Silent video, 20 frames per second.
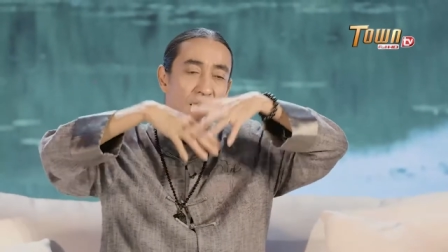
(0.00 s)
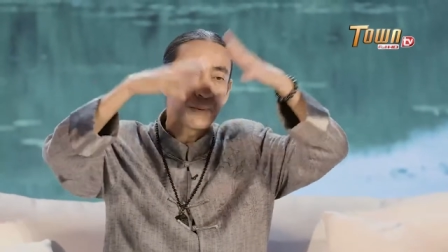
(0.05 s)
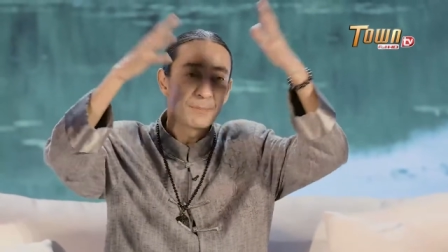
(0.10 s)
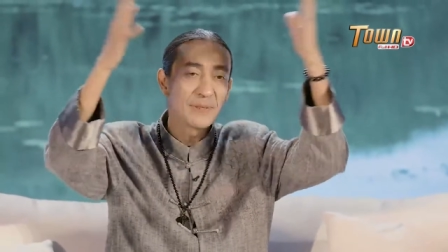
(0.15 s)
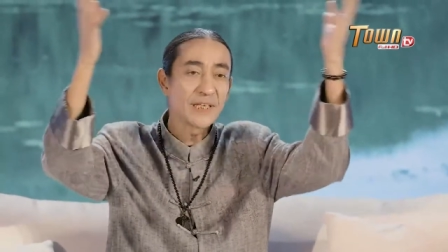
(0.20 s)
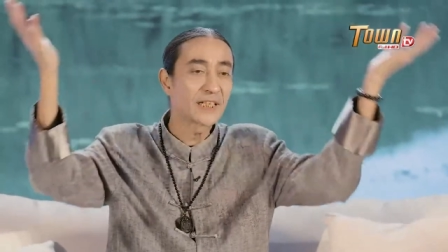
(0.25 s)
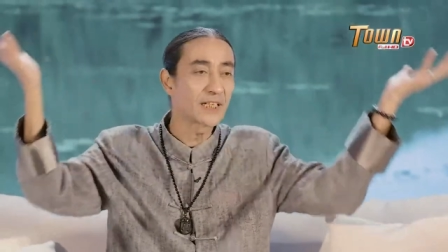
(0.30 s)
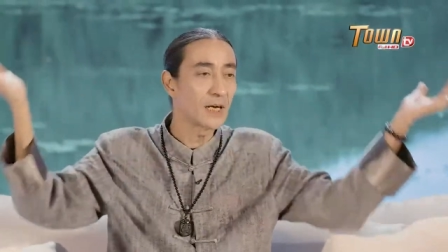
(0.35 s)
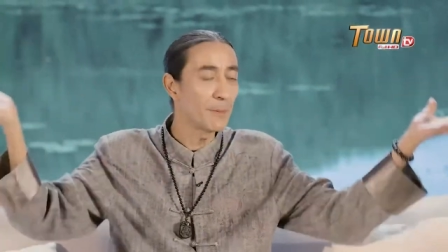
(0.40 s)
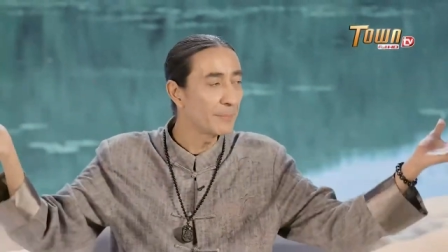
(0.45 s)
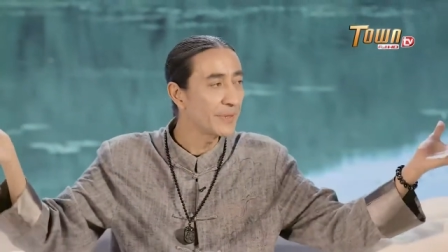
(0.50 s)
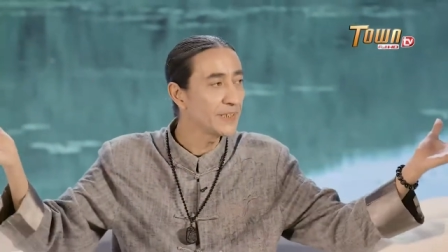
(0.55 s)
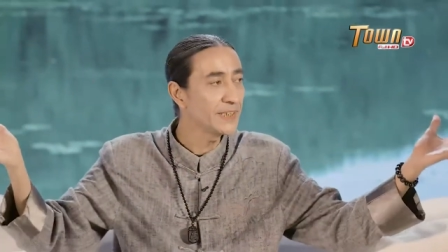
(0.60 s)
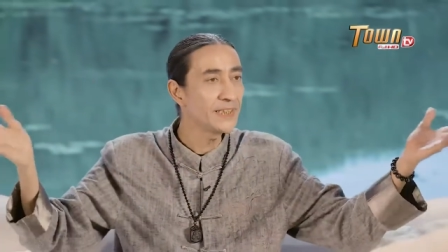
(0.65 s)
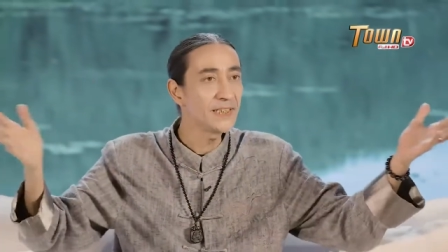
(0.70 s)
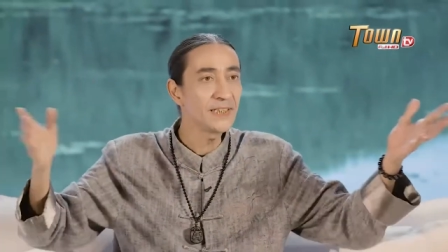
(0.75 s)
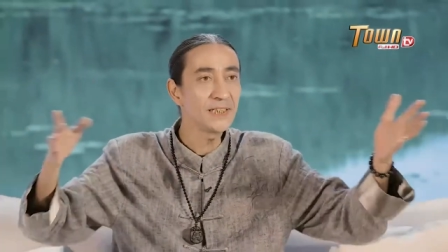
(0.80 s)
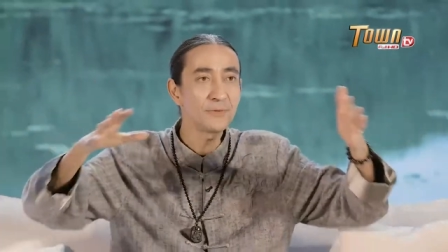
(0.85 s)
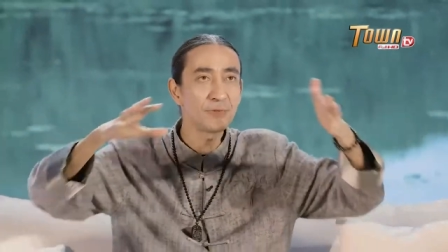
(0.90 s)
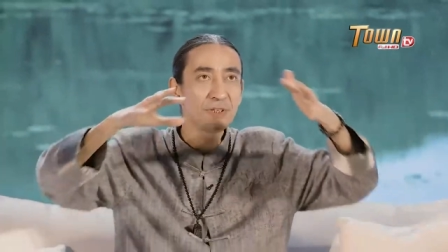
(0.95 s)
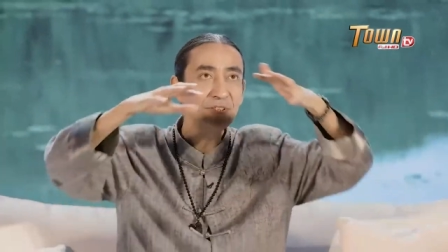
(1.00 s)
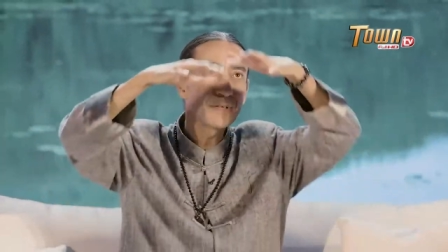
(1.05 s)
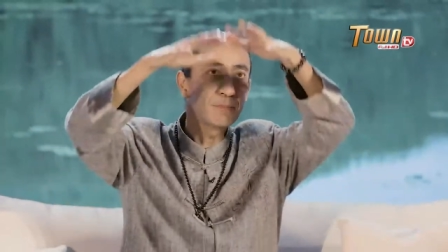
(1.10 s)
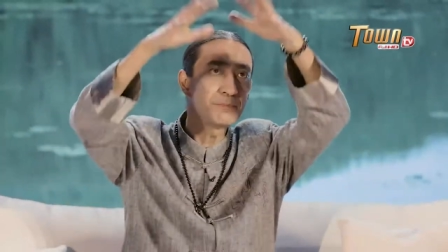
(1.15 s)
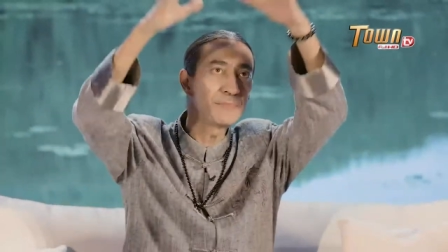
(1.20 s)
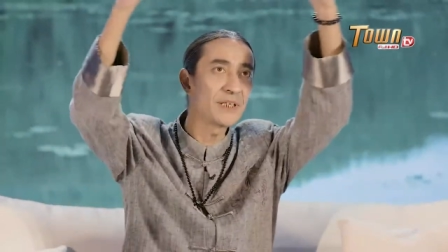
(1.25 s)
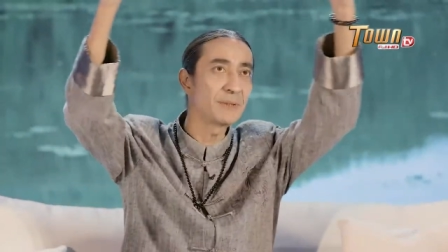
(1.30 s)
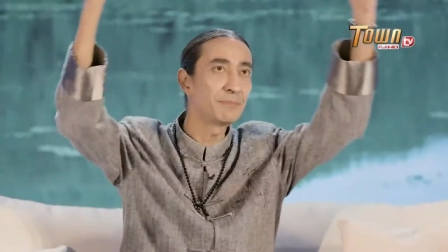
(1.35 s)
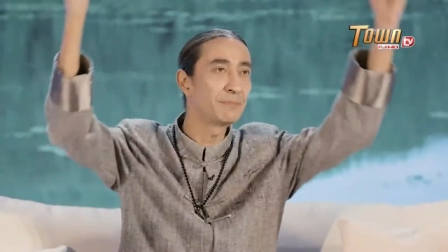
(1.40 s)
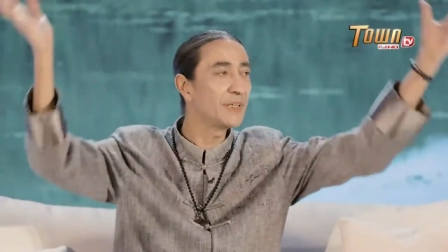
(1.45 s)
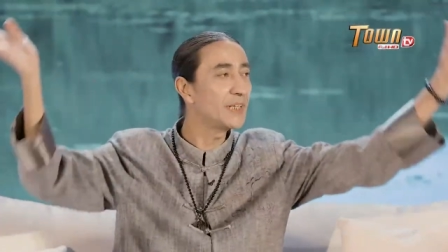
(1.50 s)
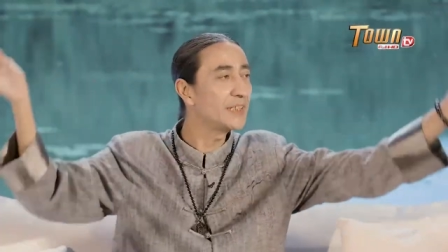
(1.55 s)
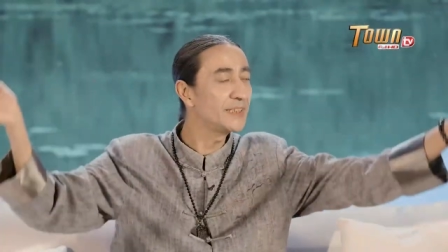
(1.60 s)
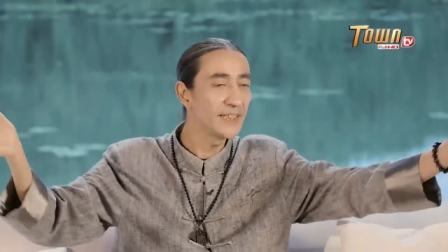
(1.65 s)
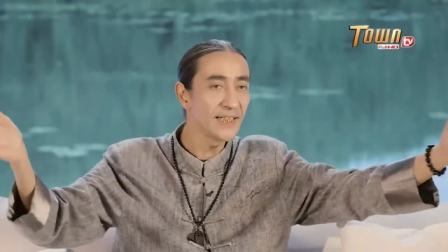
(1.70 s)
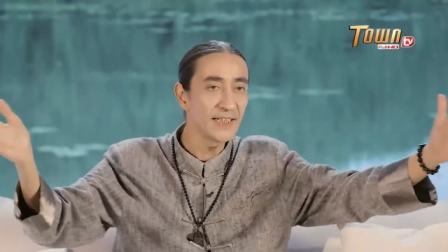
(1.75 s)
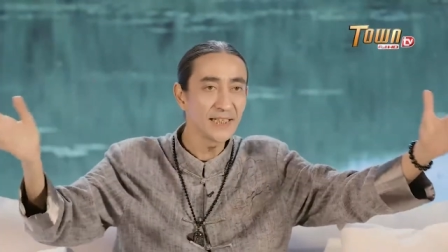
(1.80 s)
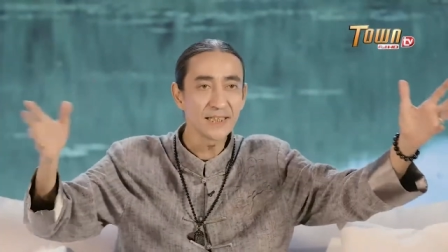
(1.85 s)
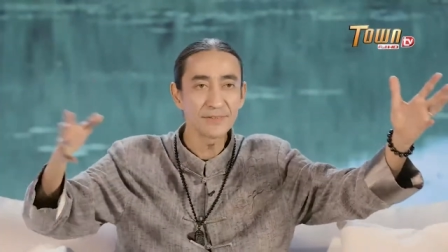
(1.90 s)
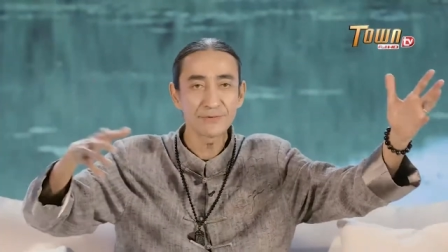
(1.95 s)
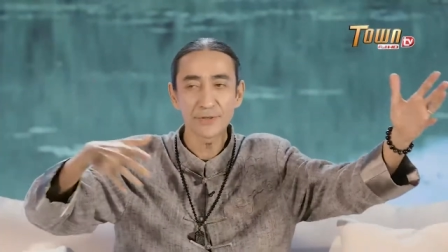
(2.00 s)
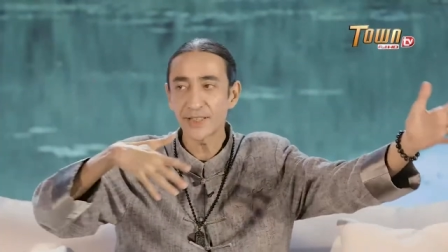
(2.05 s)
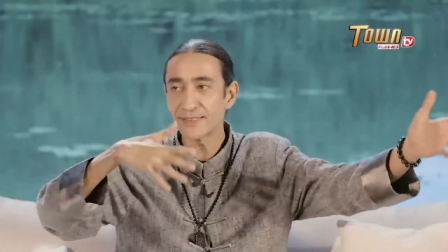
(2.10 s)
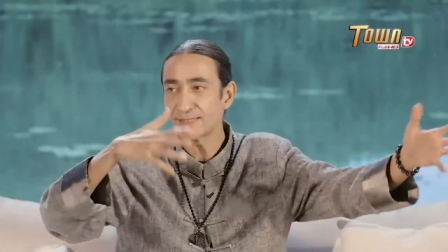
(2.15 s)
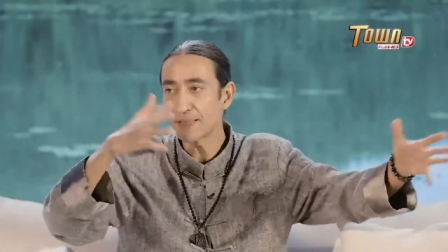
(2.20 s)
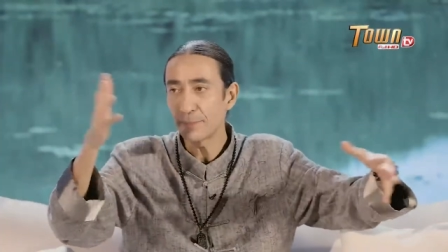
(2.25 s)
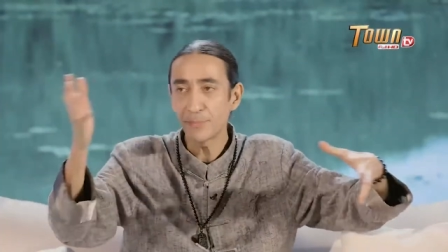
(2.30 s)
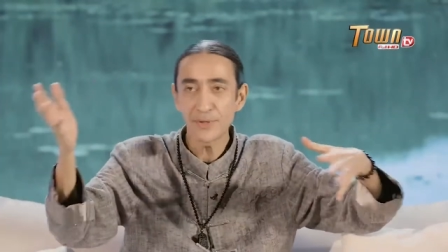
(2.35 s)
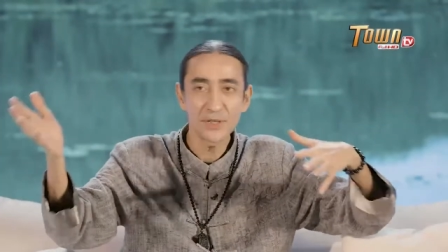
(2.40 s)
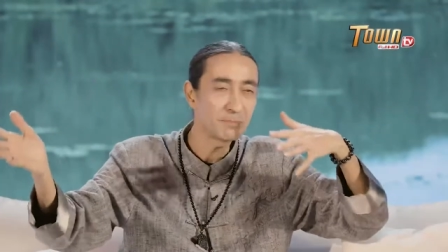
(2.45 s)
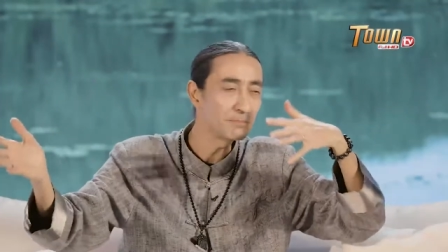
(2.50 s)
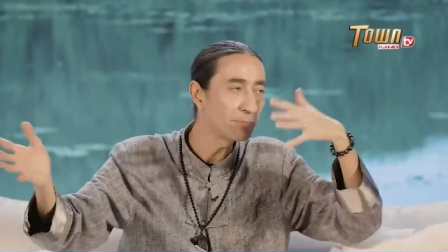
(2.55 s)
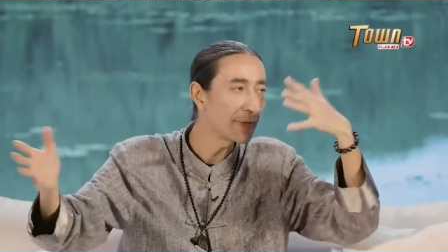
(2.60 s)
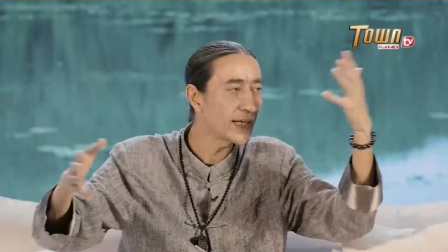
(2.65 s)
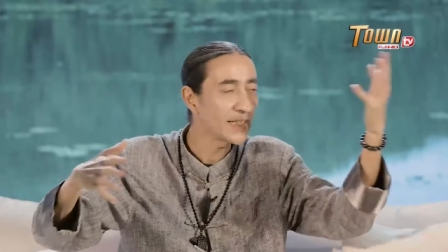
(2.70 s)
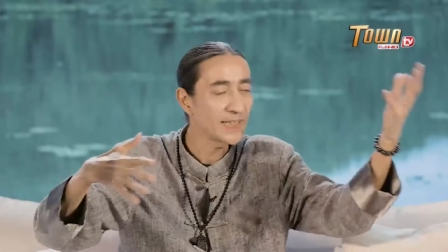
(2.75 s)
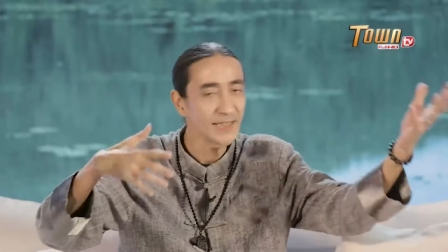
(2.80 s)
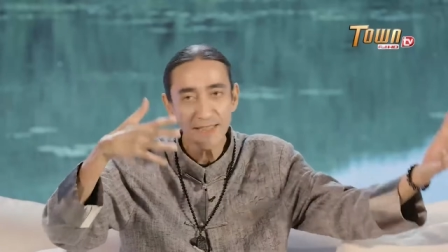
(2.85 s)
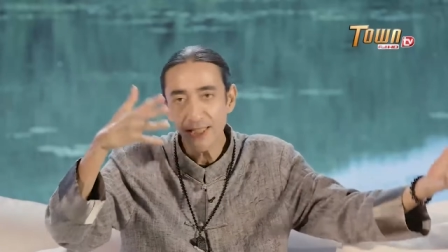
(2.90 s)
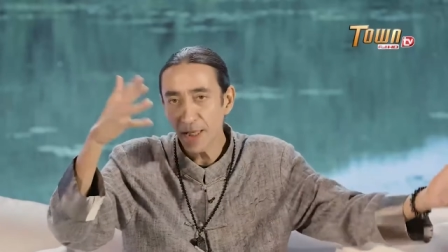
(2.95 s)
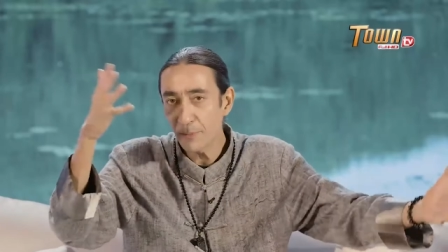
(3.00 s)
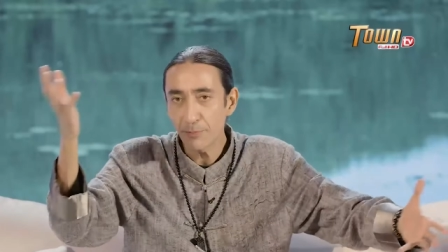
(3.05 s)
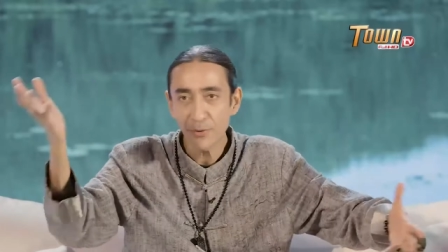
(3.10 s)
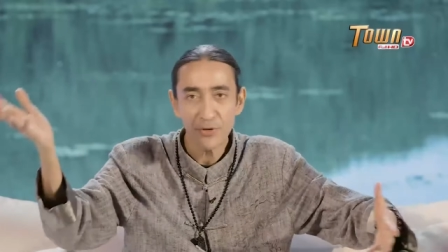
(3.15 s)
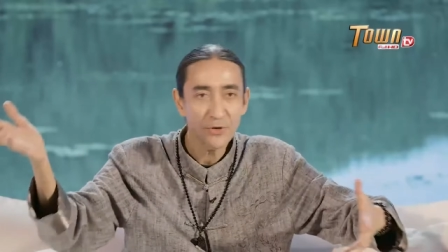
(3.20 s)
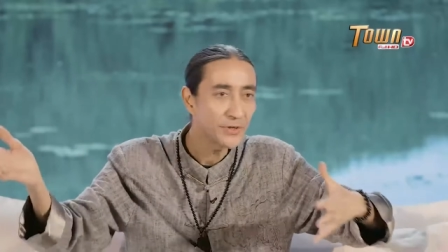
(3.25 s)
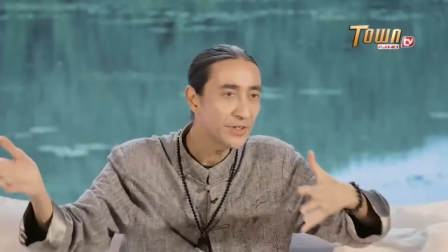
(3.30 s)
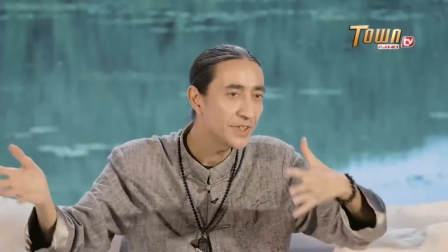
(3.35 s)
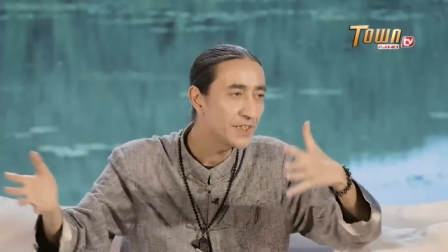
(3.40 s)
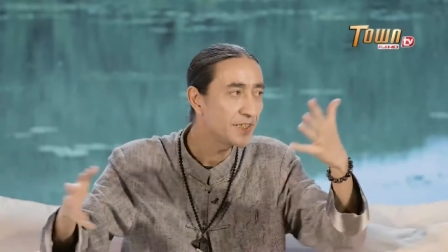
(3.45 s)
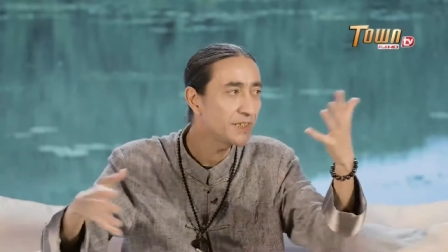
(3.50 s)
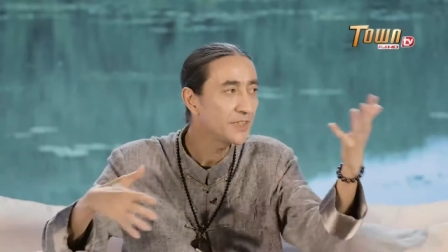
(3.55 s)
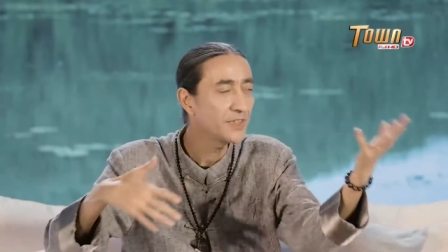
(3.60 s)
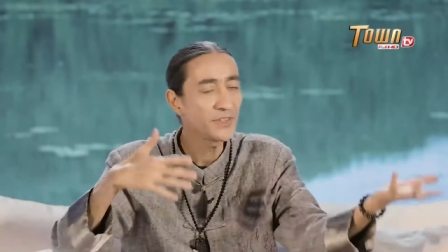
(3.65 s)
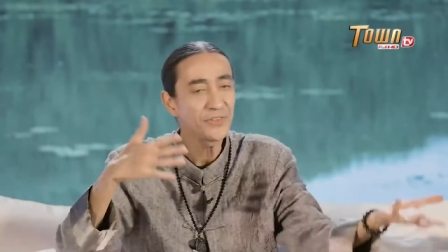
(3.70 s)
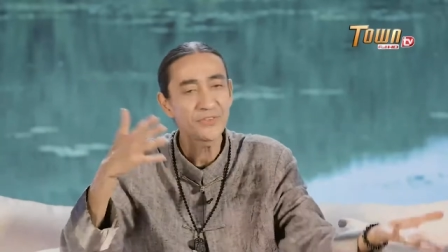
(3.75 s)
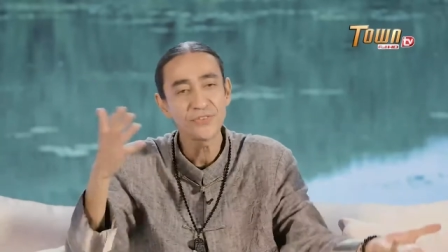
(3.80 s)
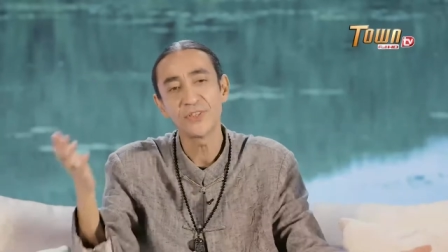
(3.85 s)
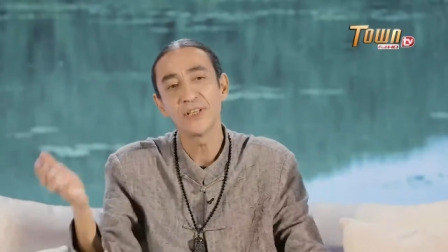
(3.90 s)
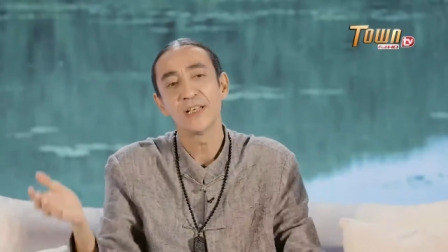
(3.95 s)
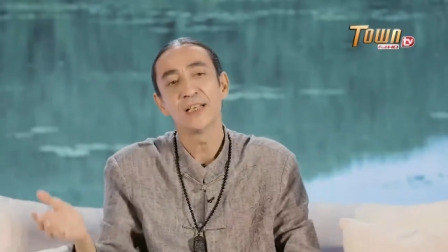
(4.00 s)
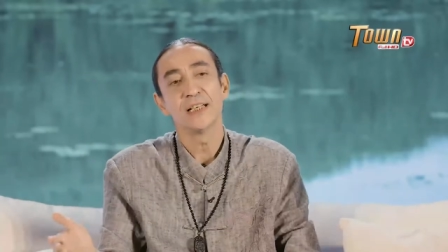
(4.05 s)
A big company with a big building, for example, many employees,